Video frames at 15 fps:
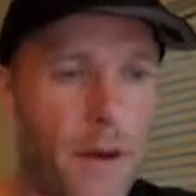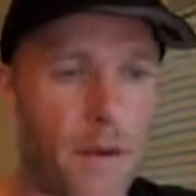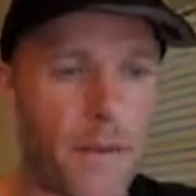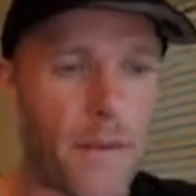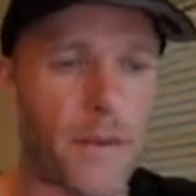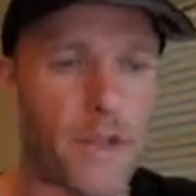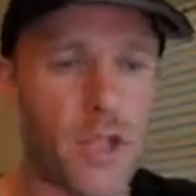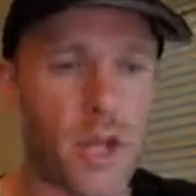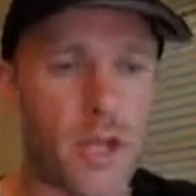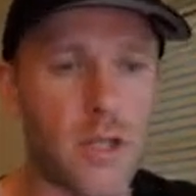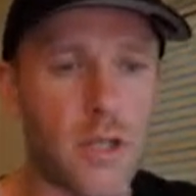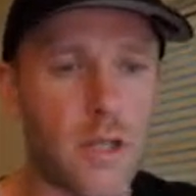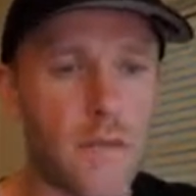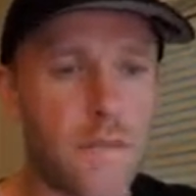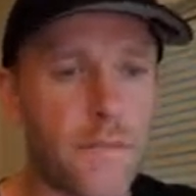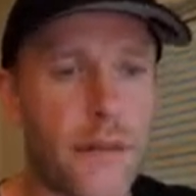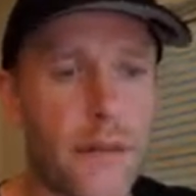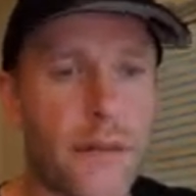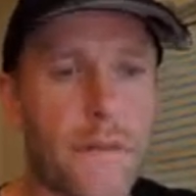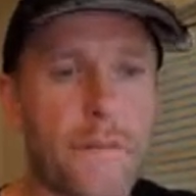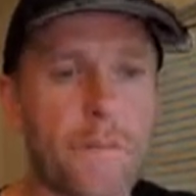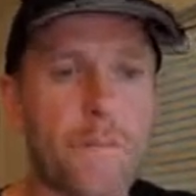how that changes.
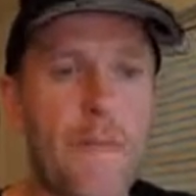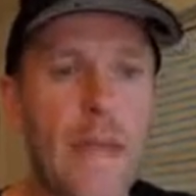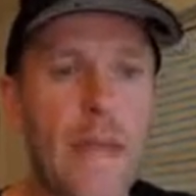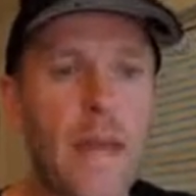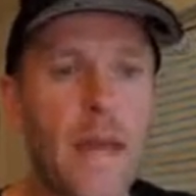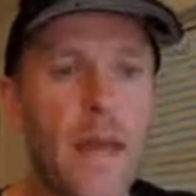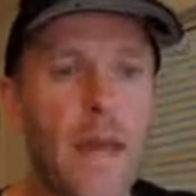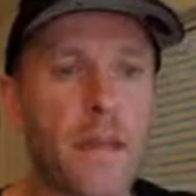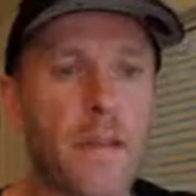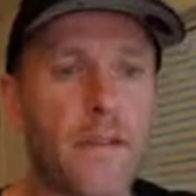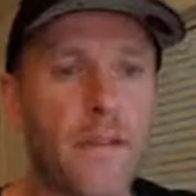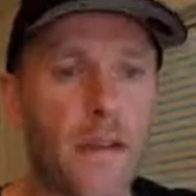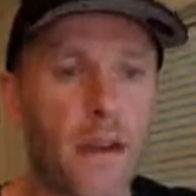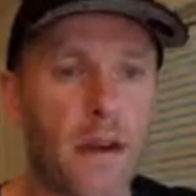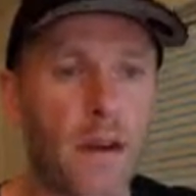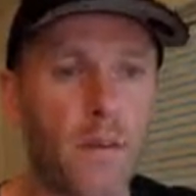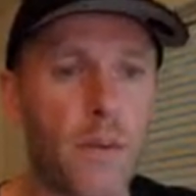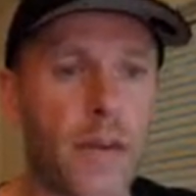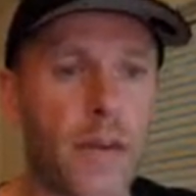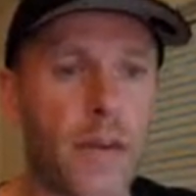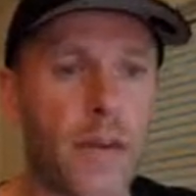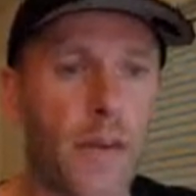And so we
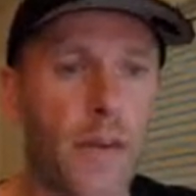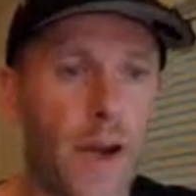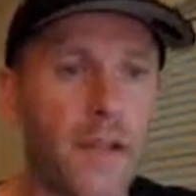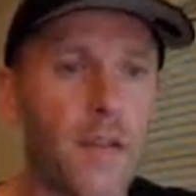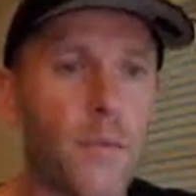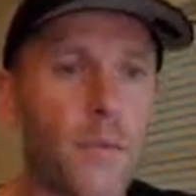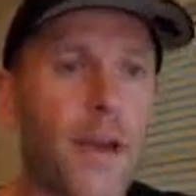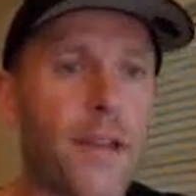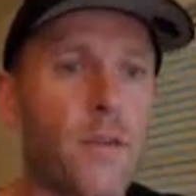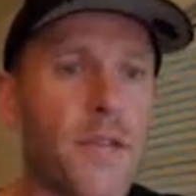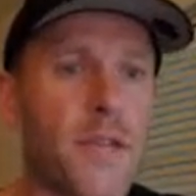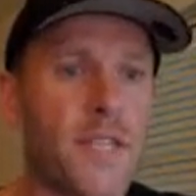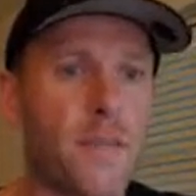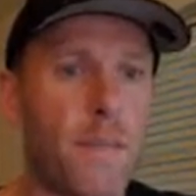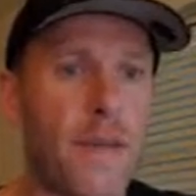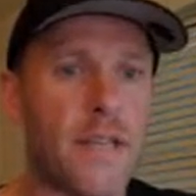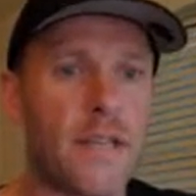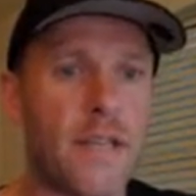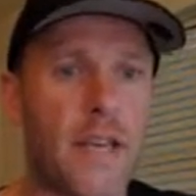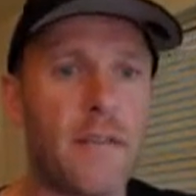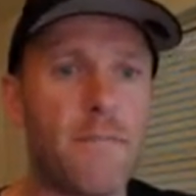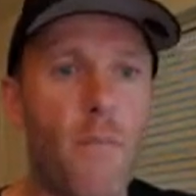get to this
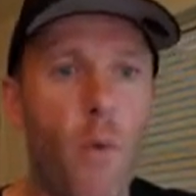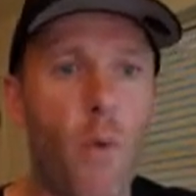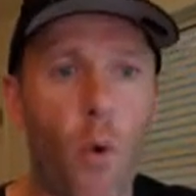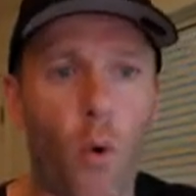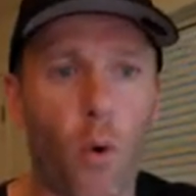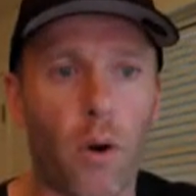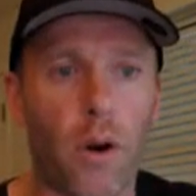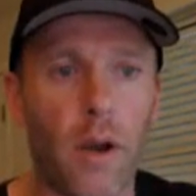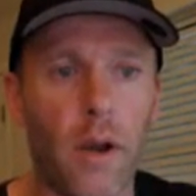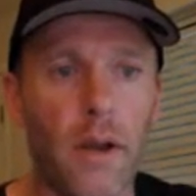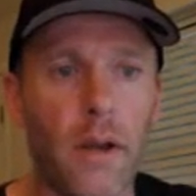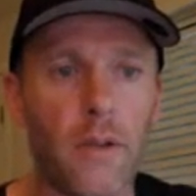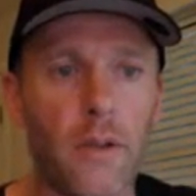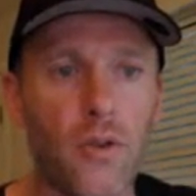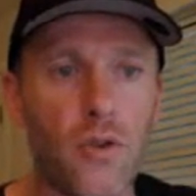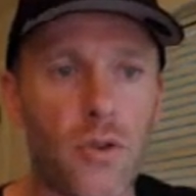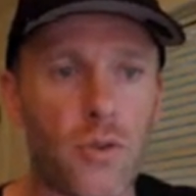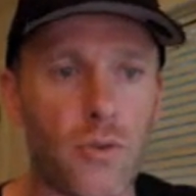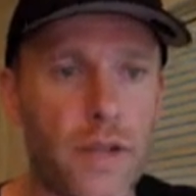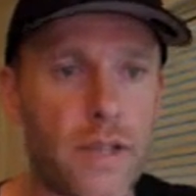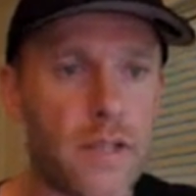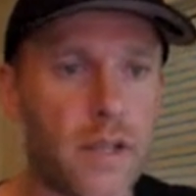piece. Get more user
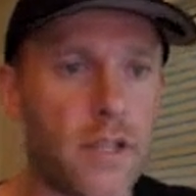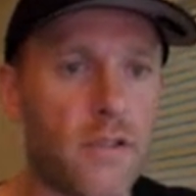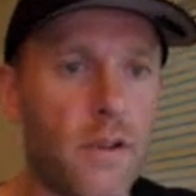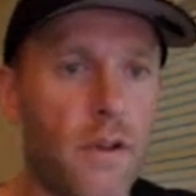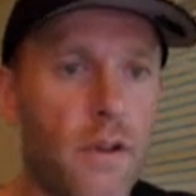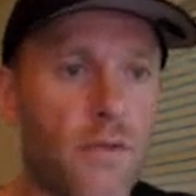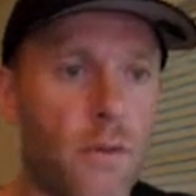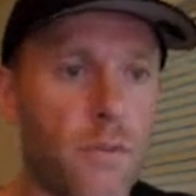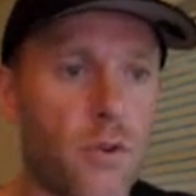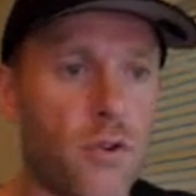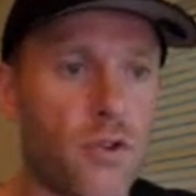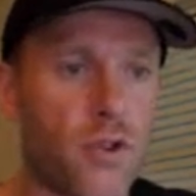insights from your